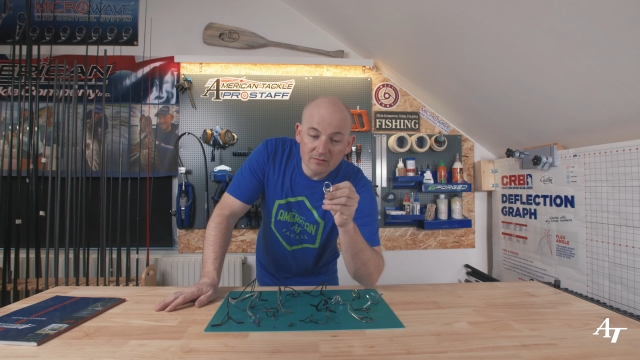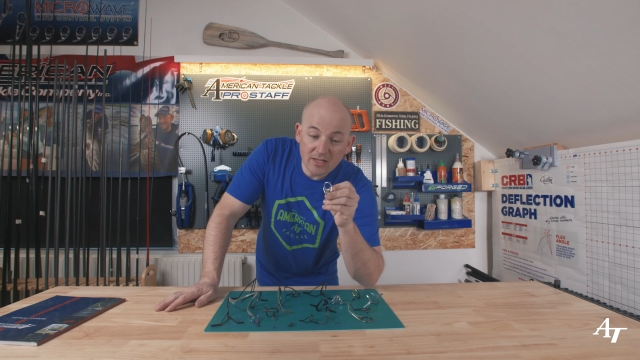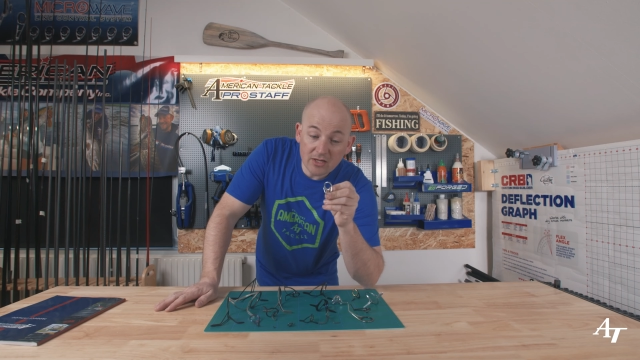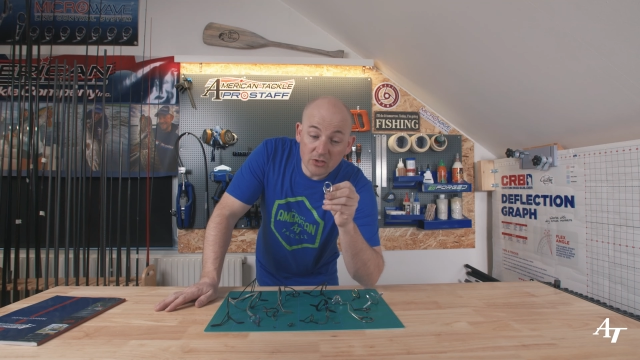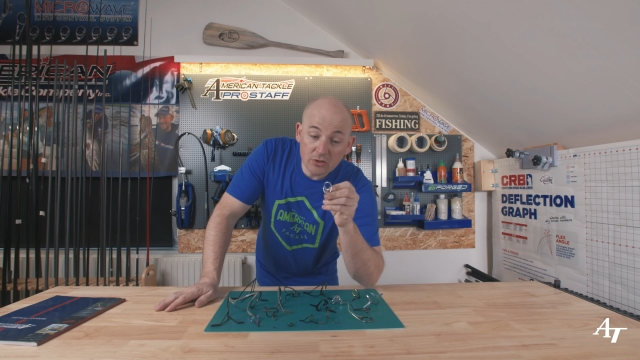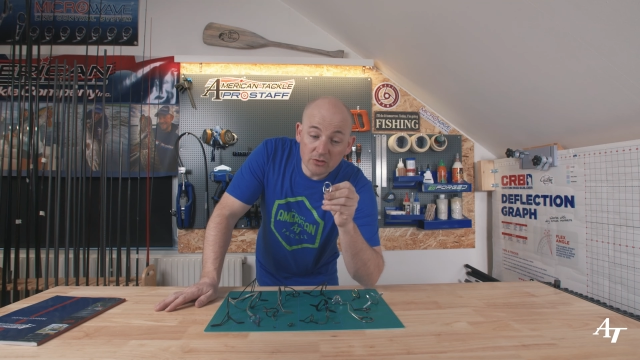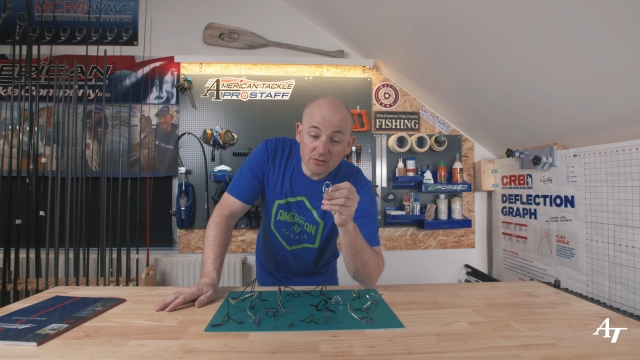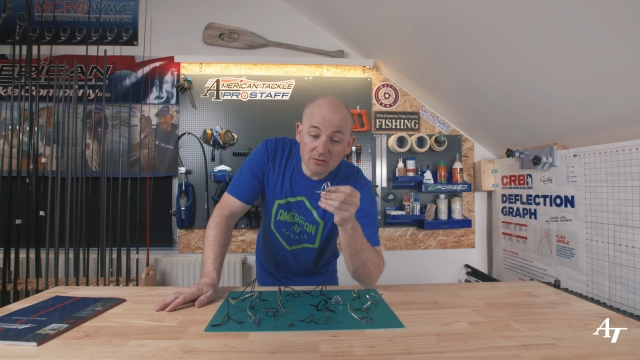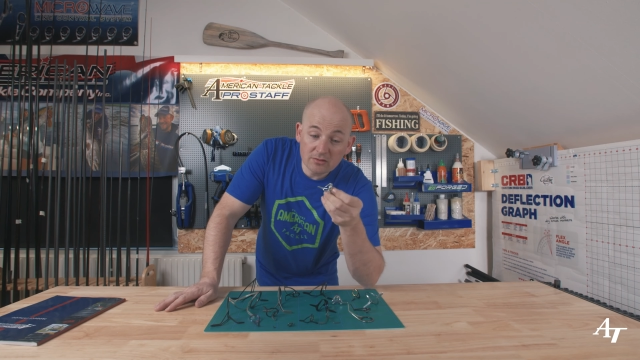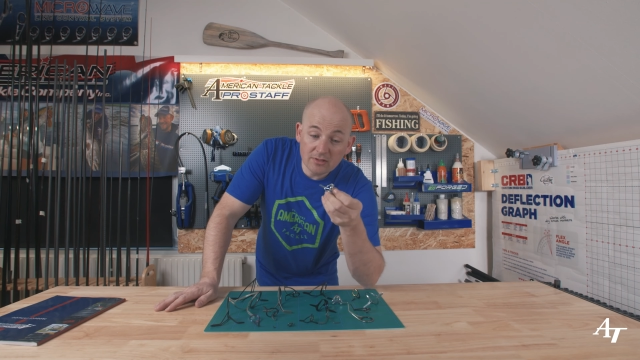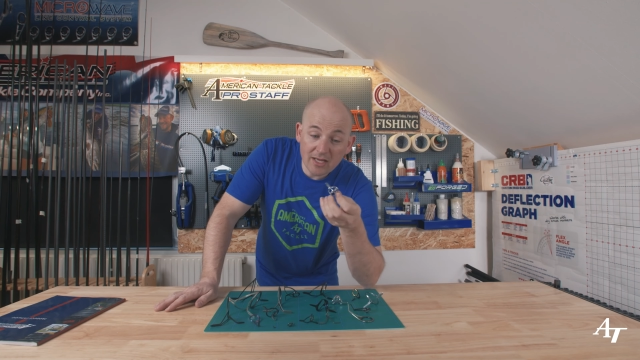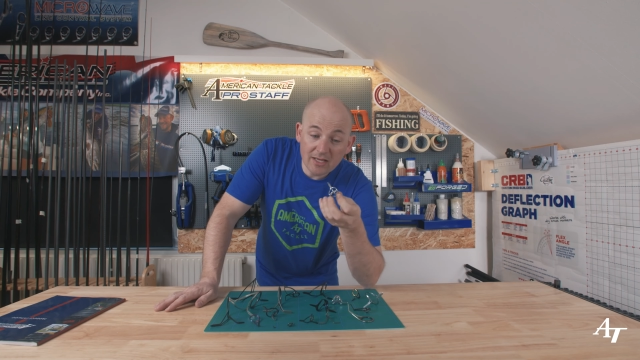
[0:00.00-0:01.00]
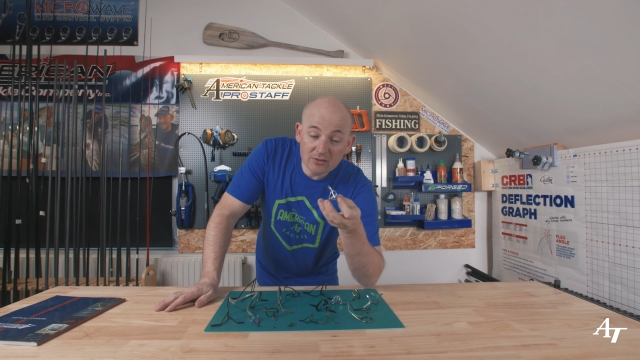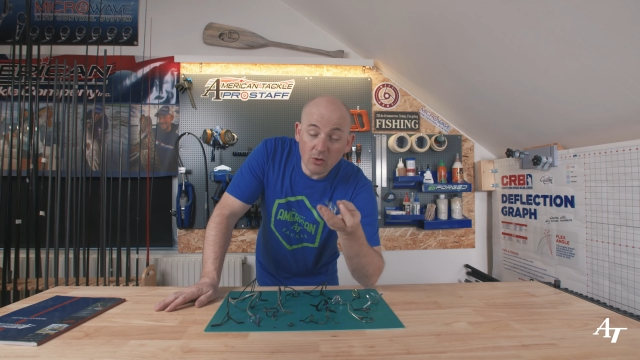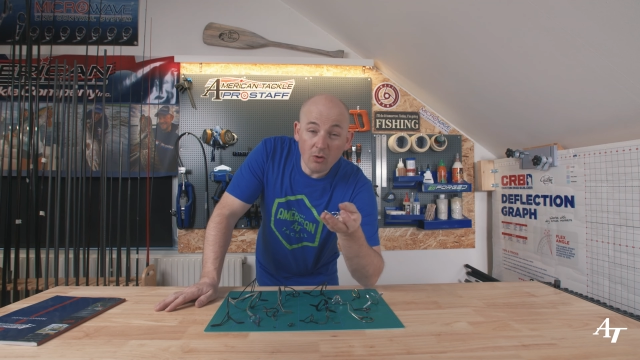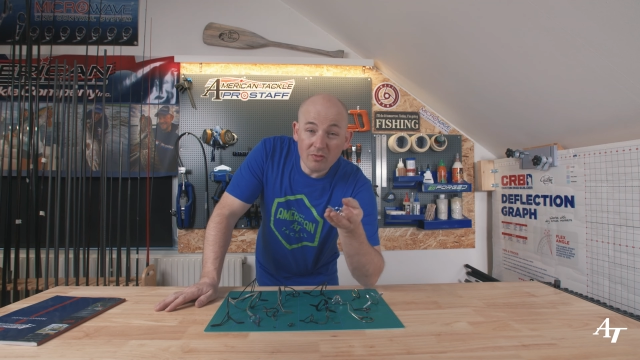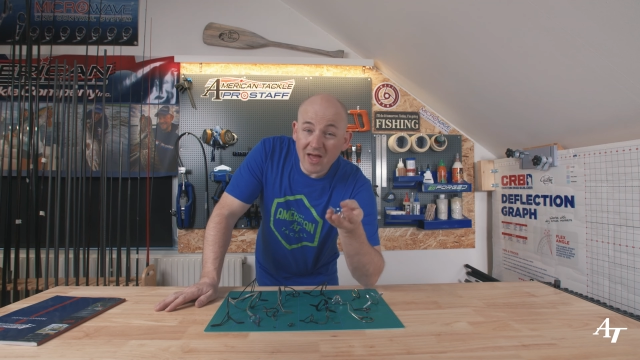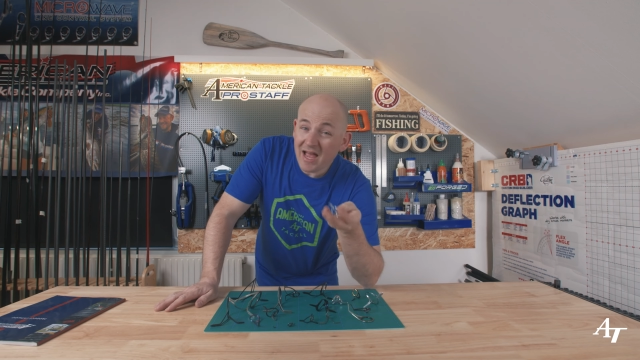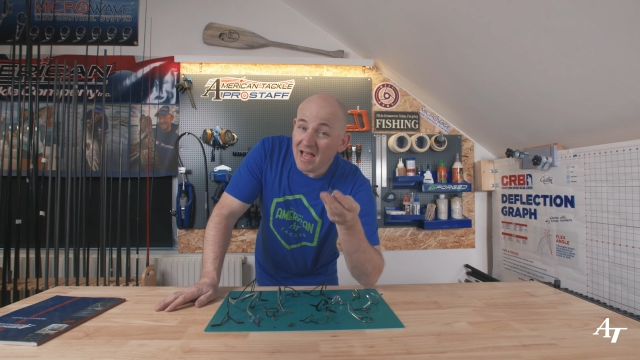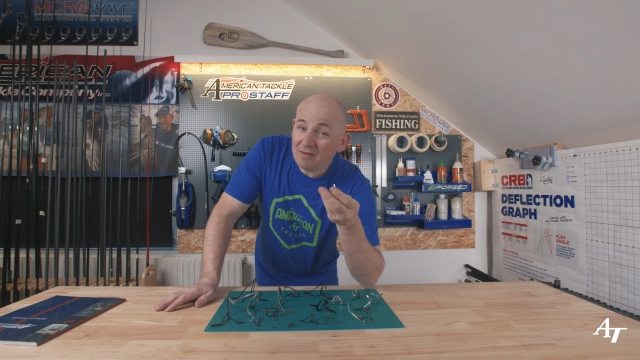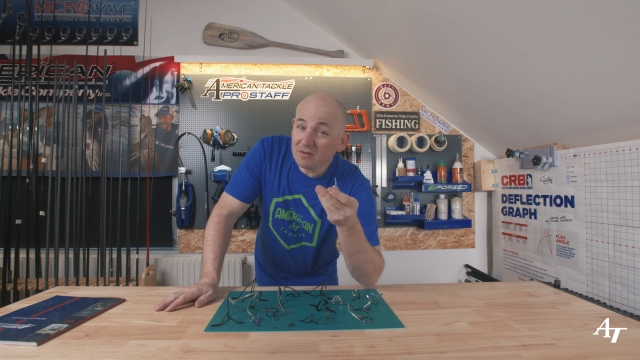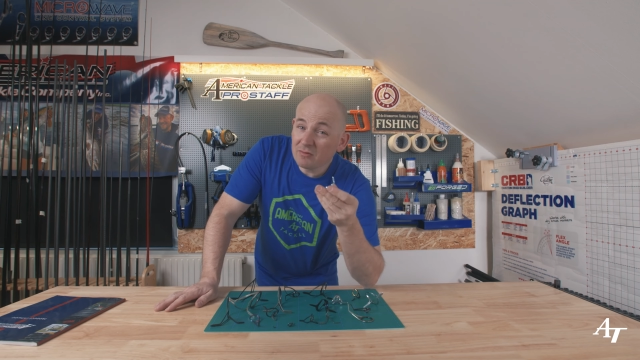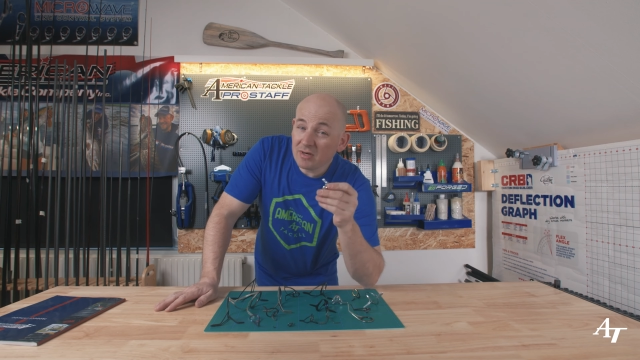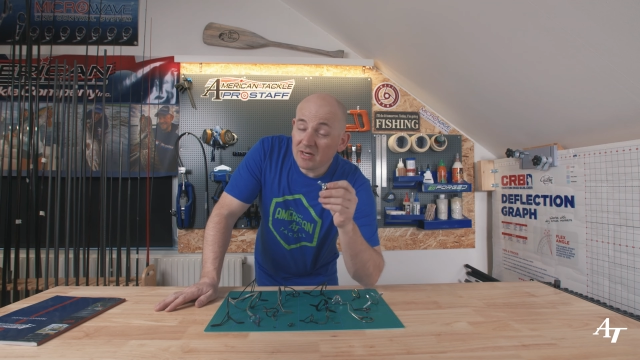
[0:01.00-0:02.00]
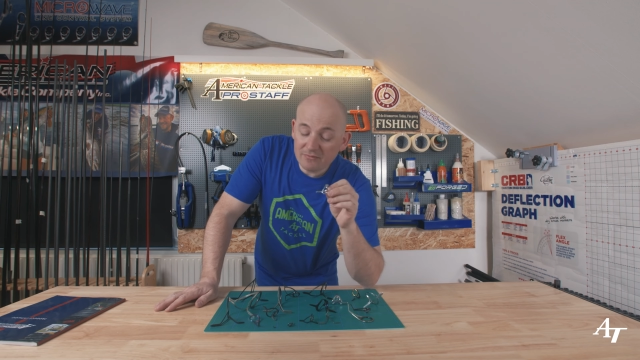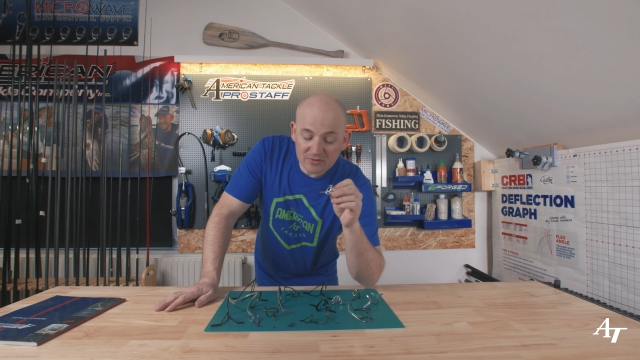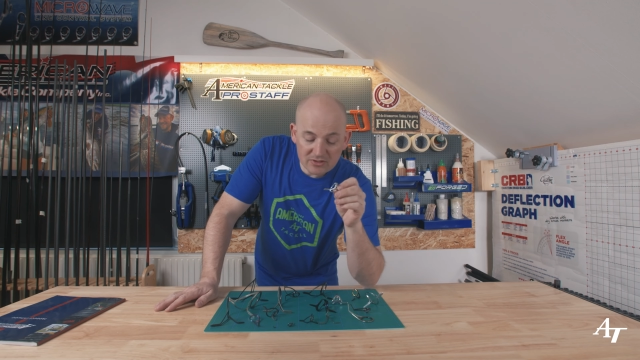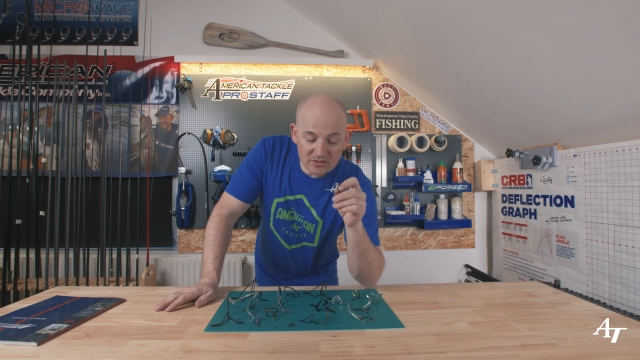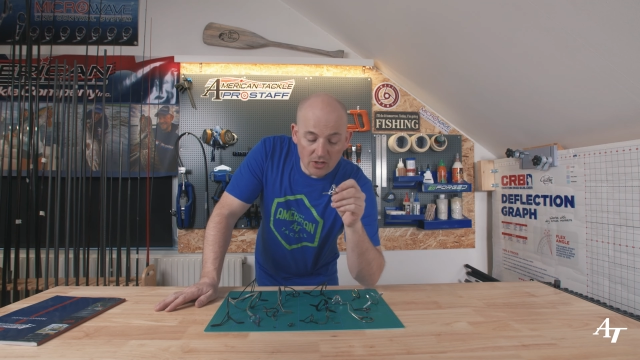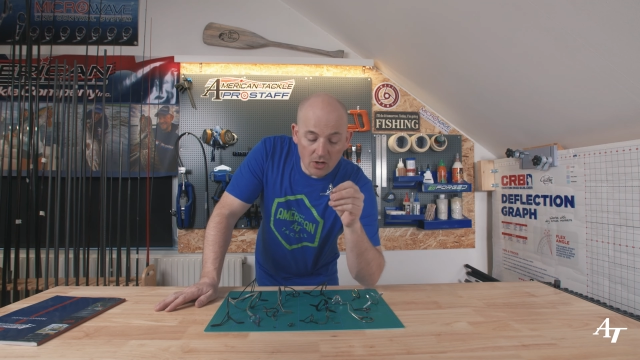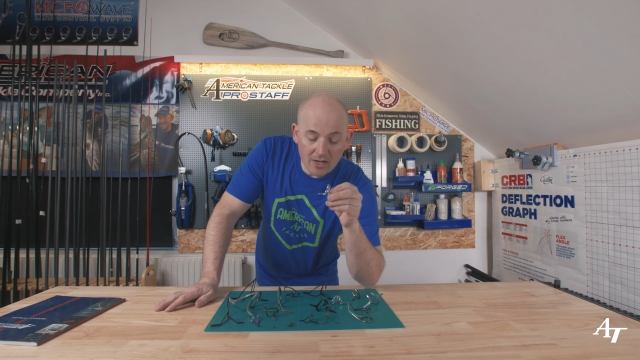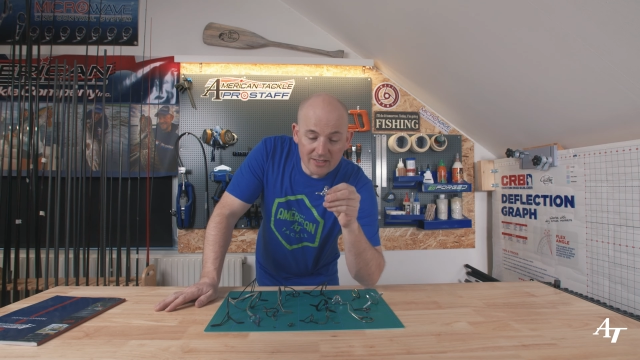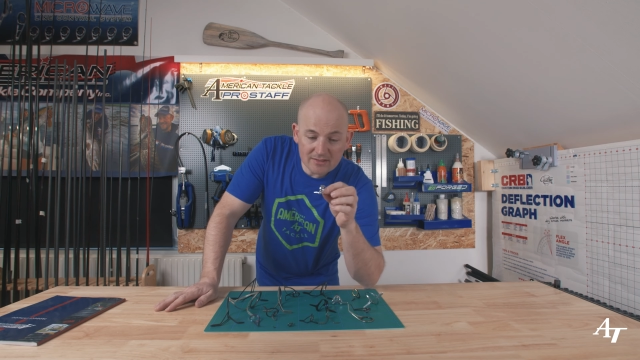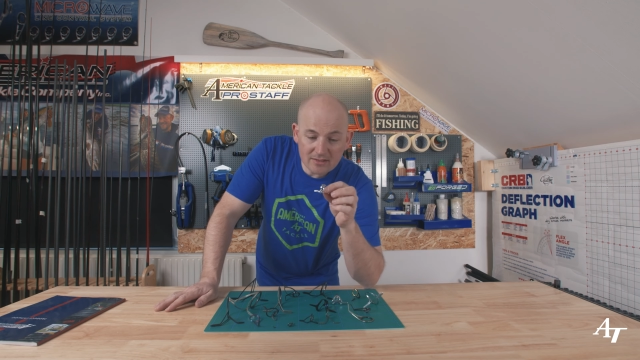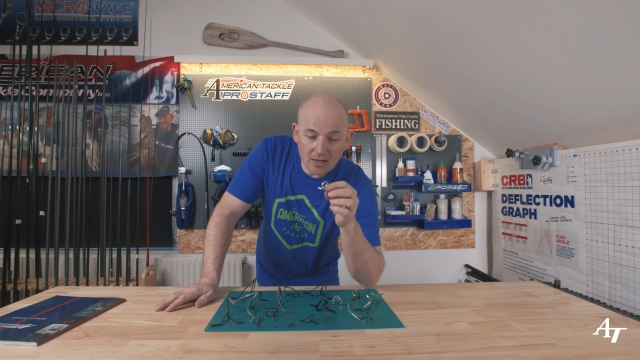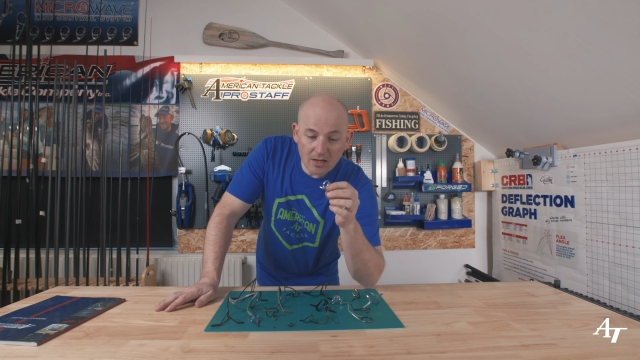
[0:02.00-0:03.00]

They're good. They're not that heavy really for the size.